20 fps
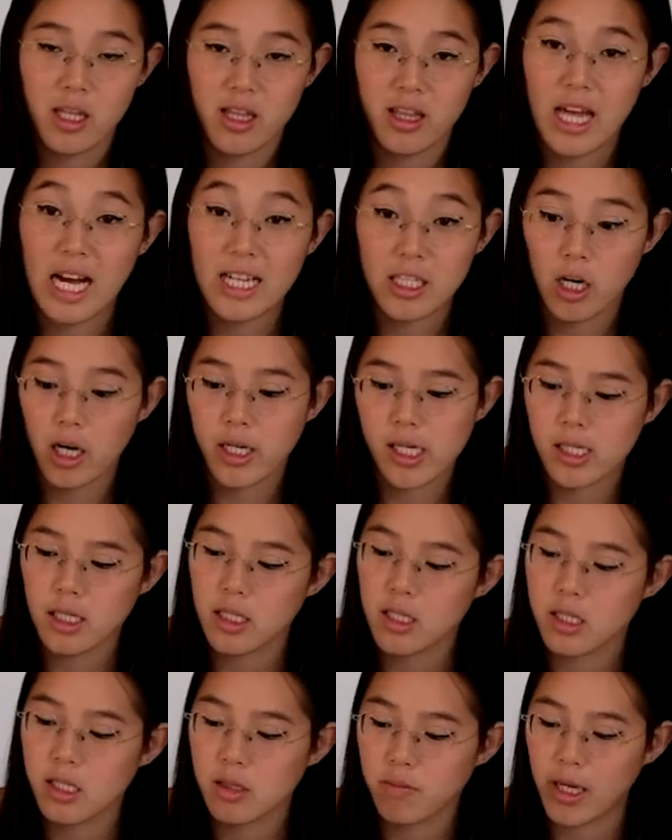that tiny
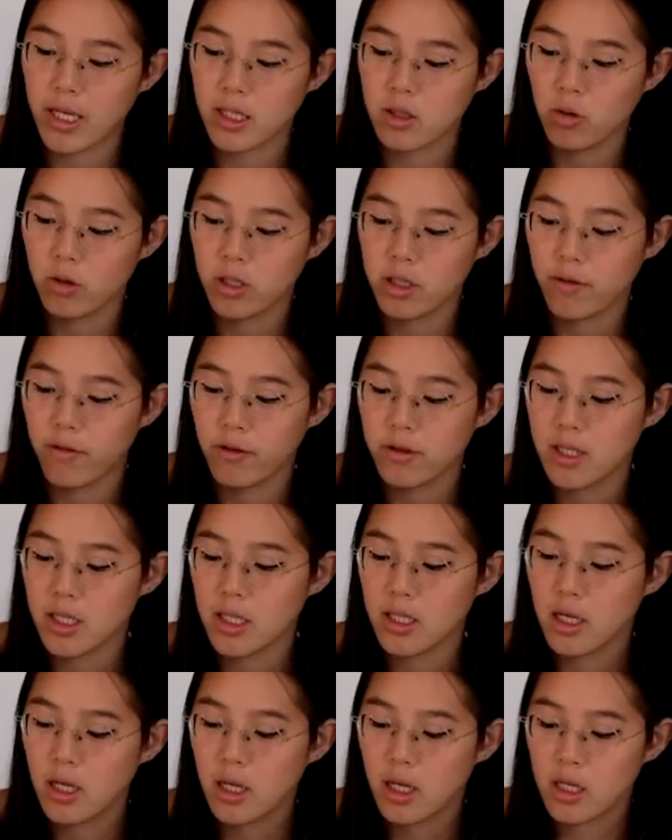distance makes all the
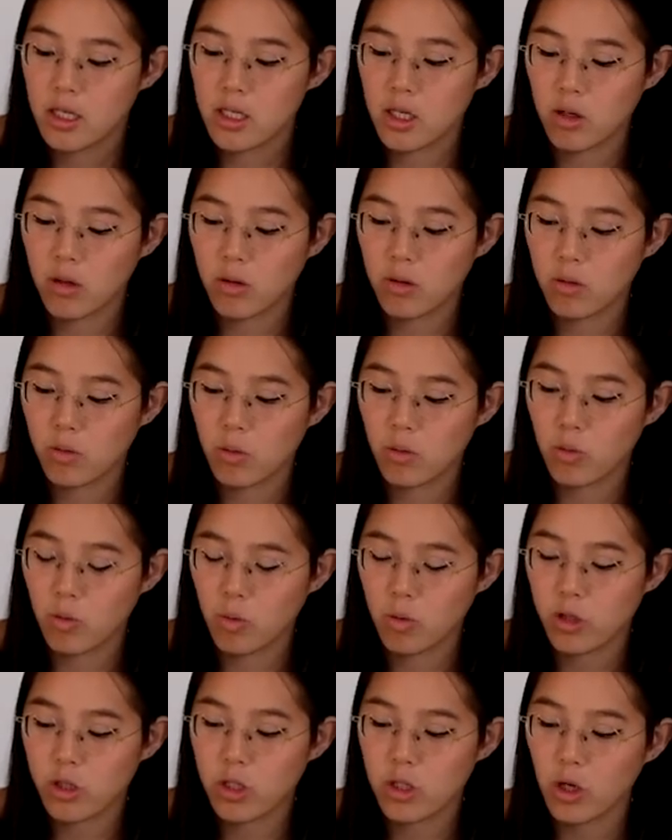difference. So
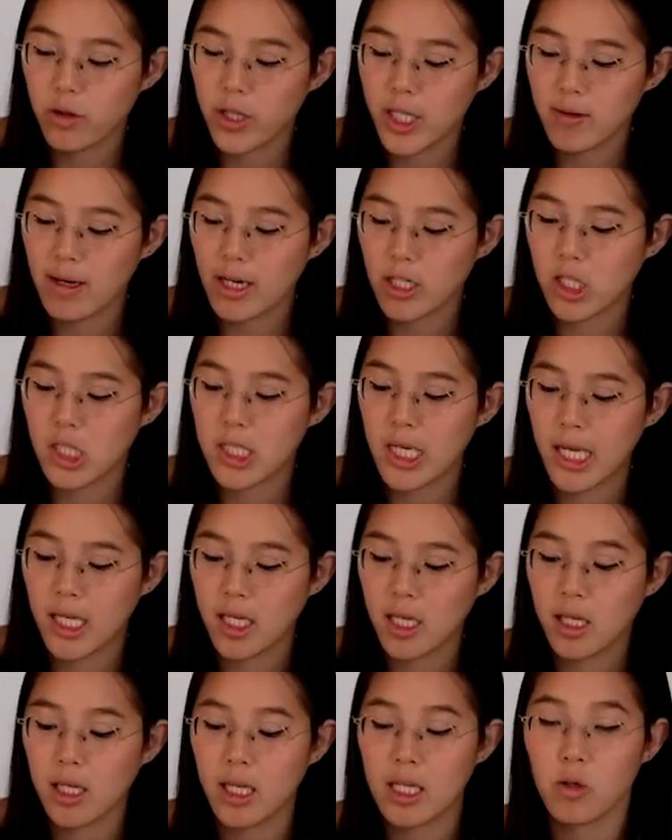the shot that you're actually
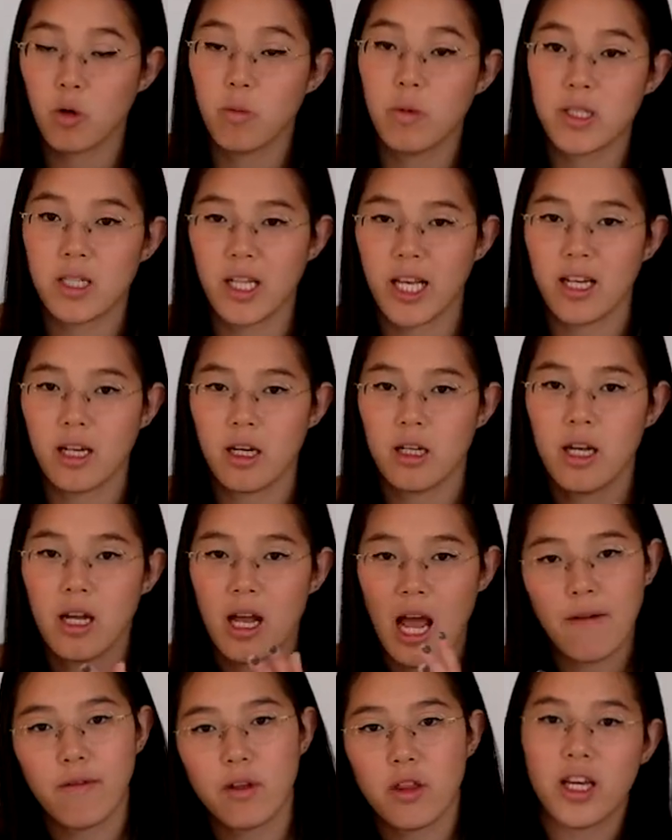taking is almost like
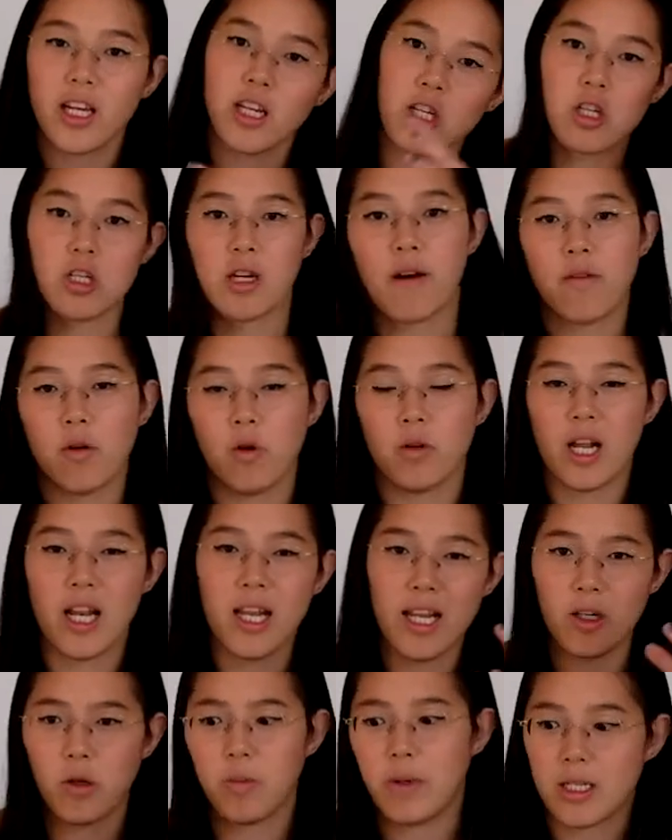everything is shuffled a
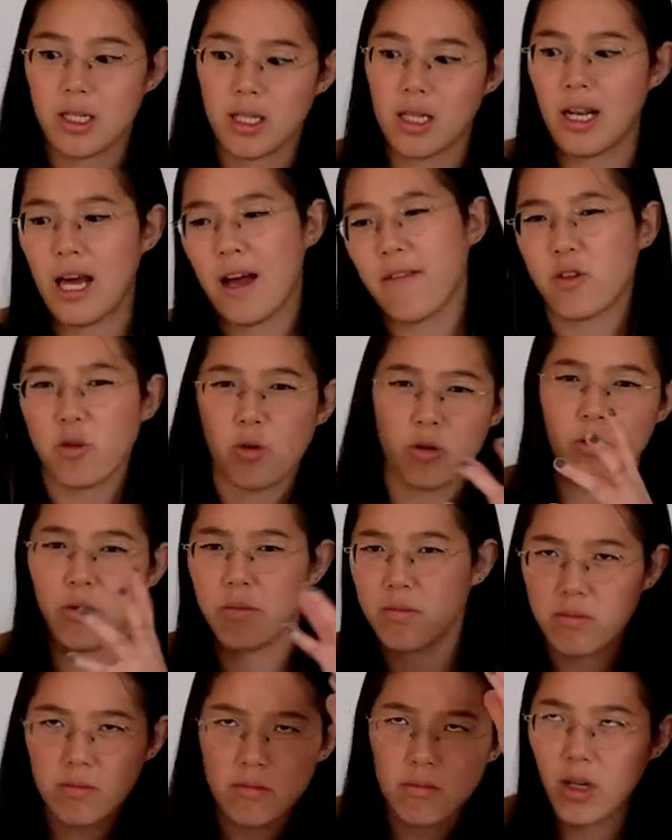little bit to the left,
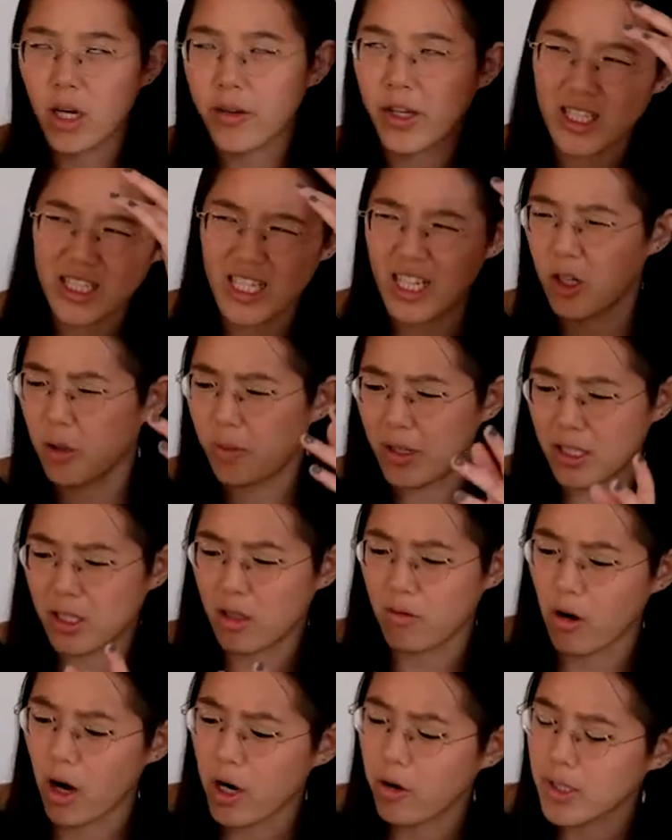or I think it's a little bit to
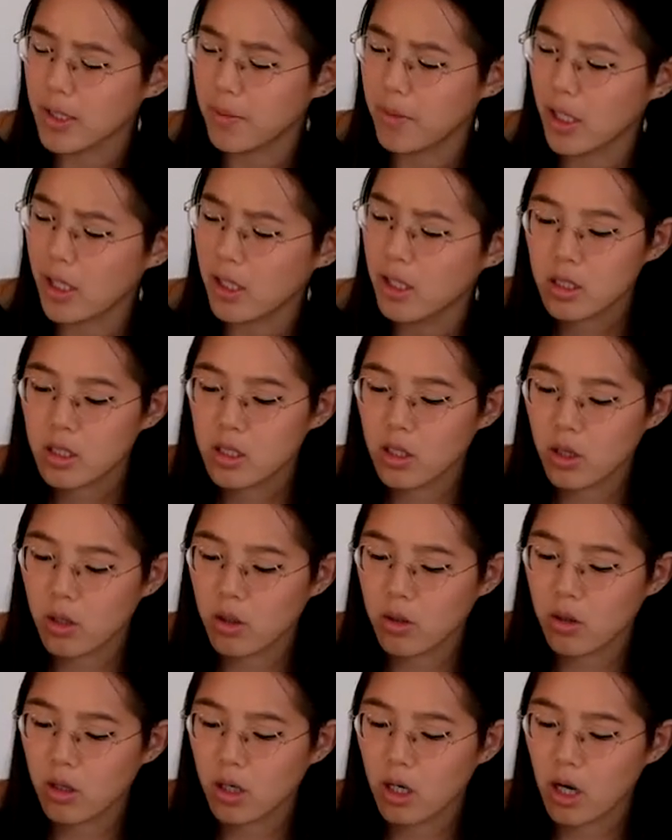the right or something.
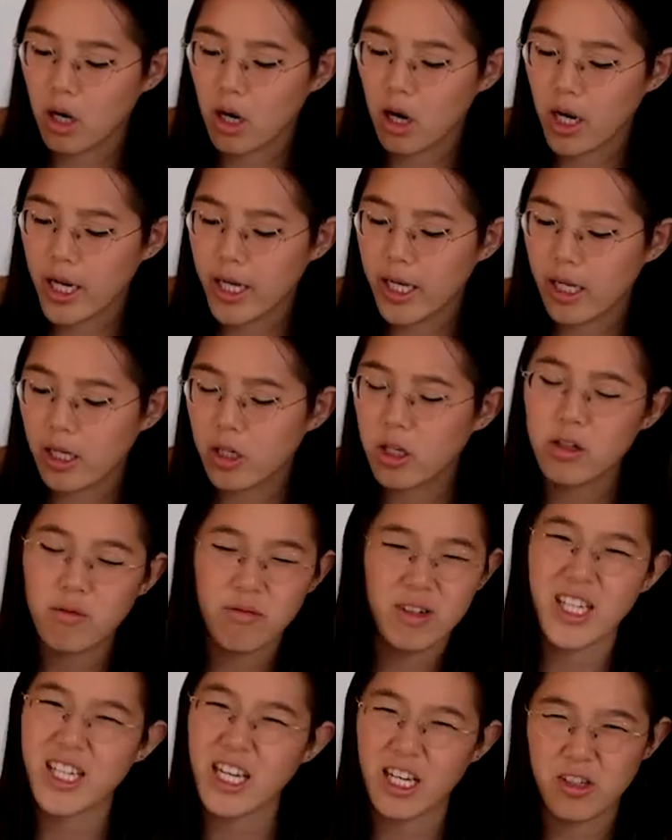So I couldn't
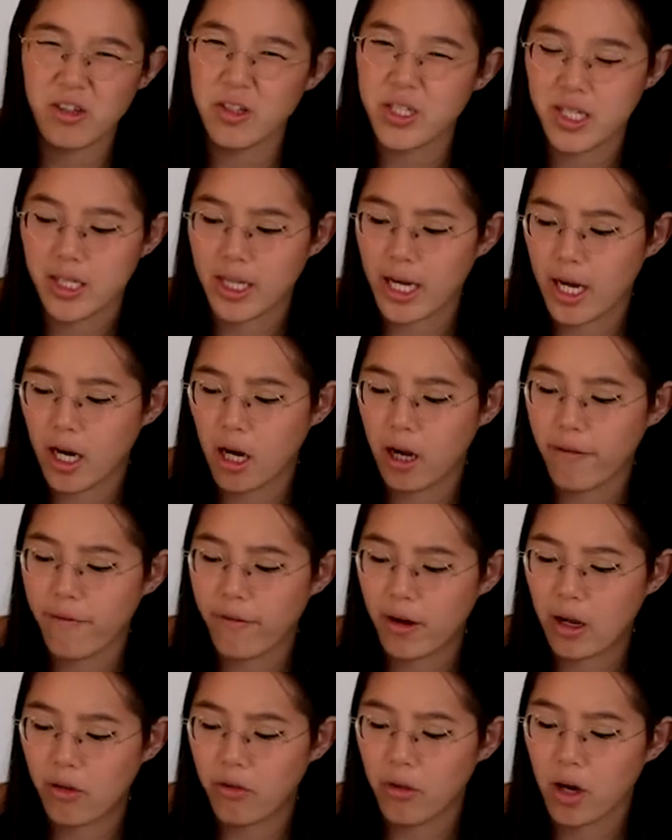really get used to that. I
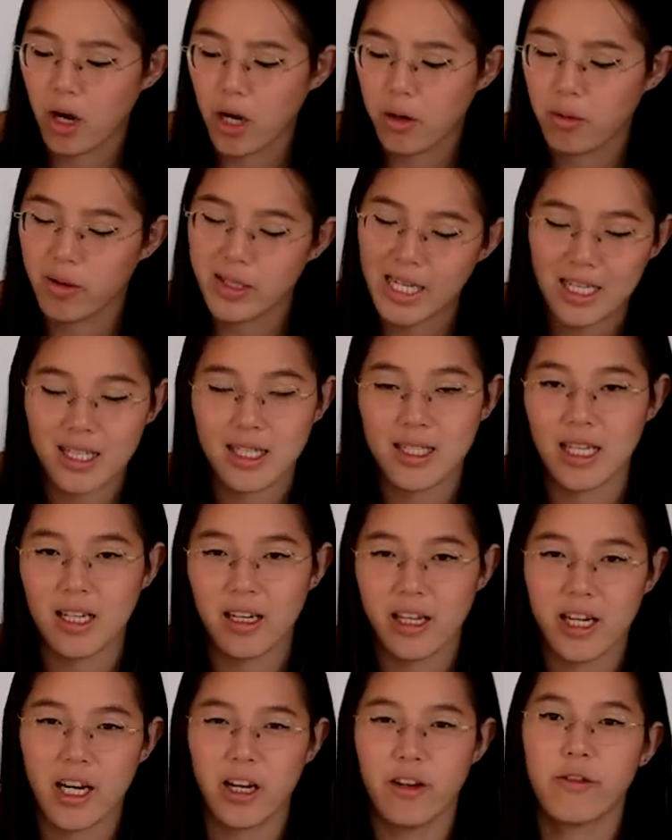found that I was
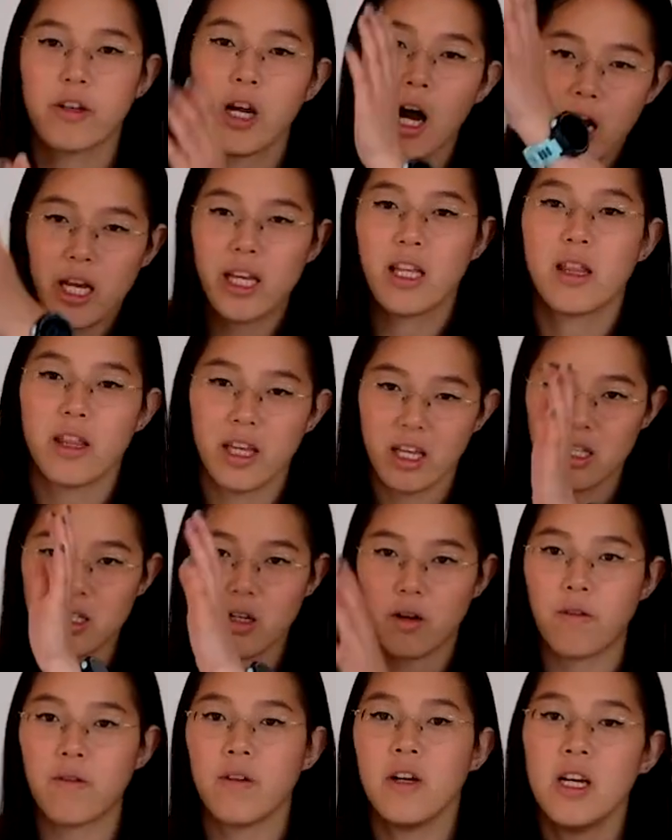accidentally kind of cutting things
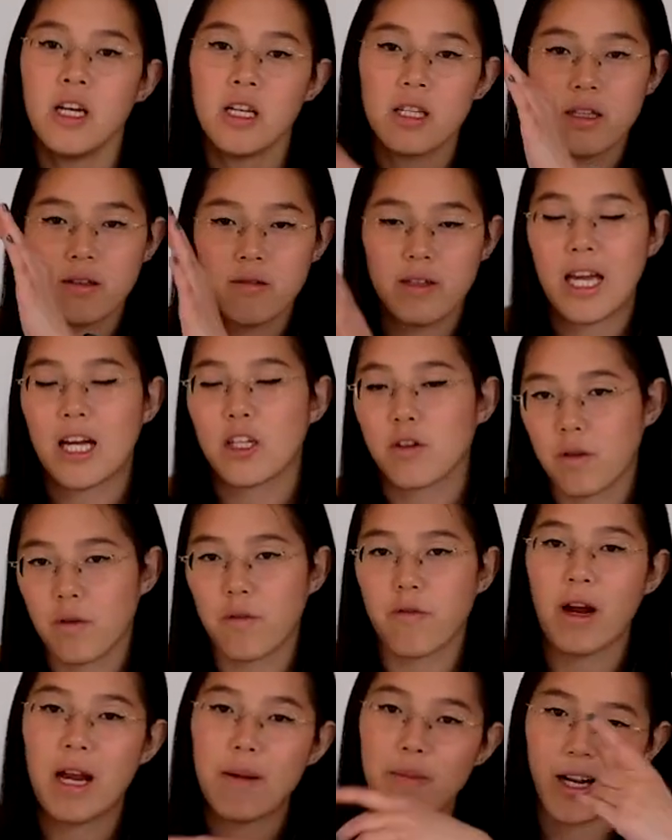off the edge of the
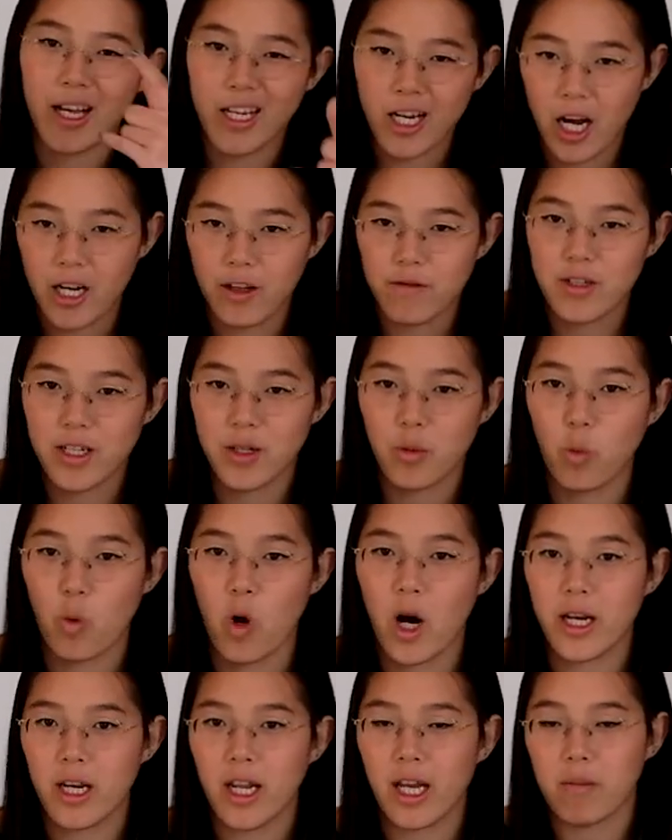frame that I kind of didn't
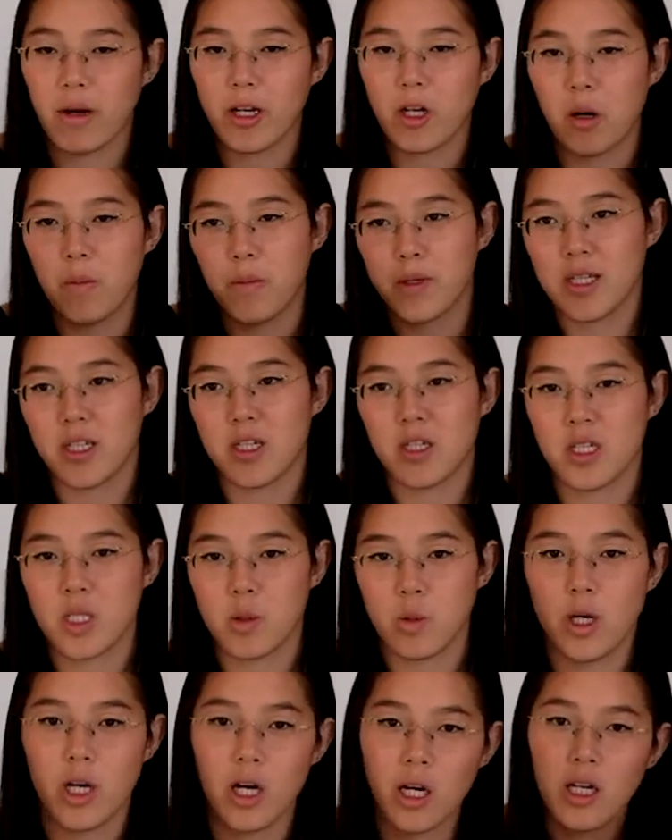want. Like, my compositions
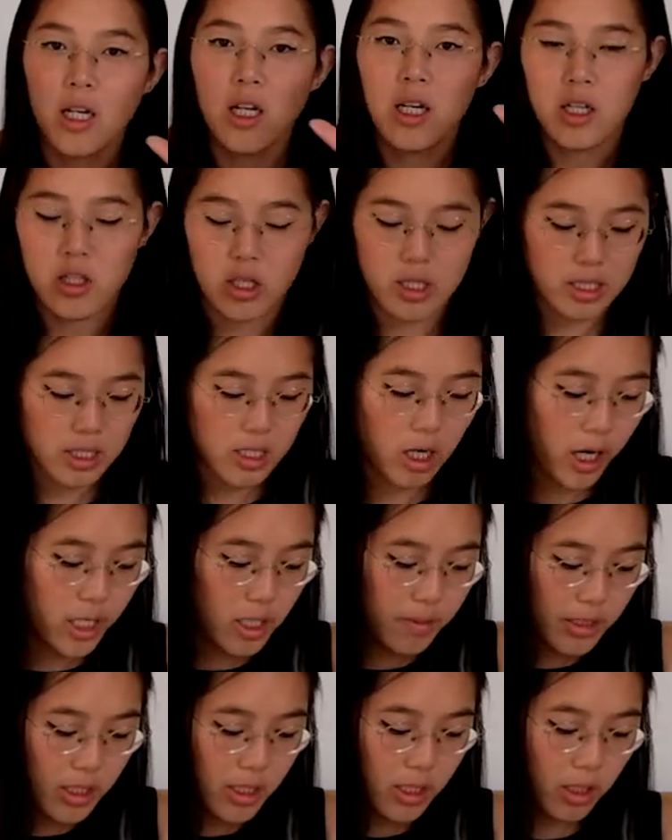were just a tiny
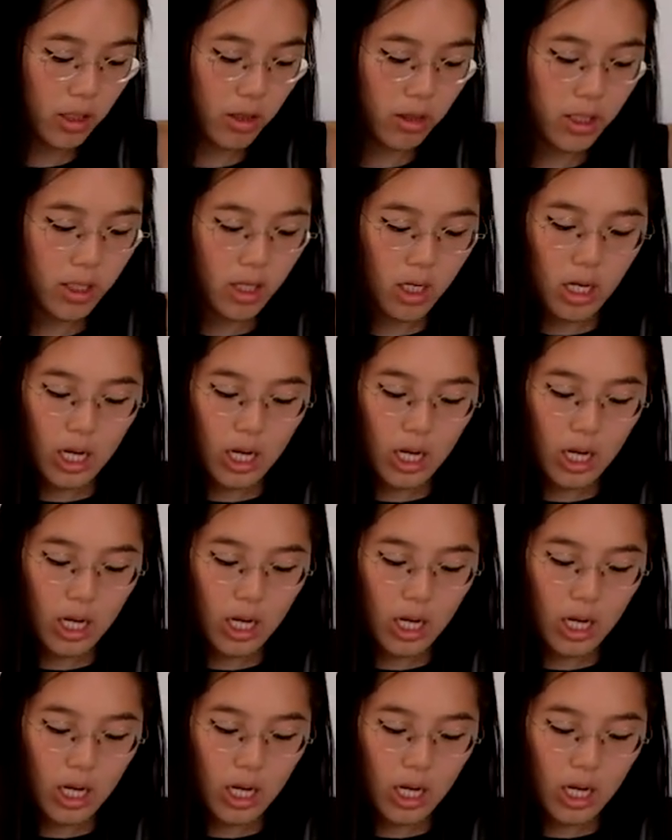bit skewed.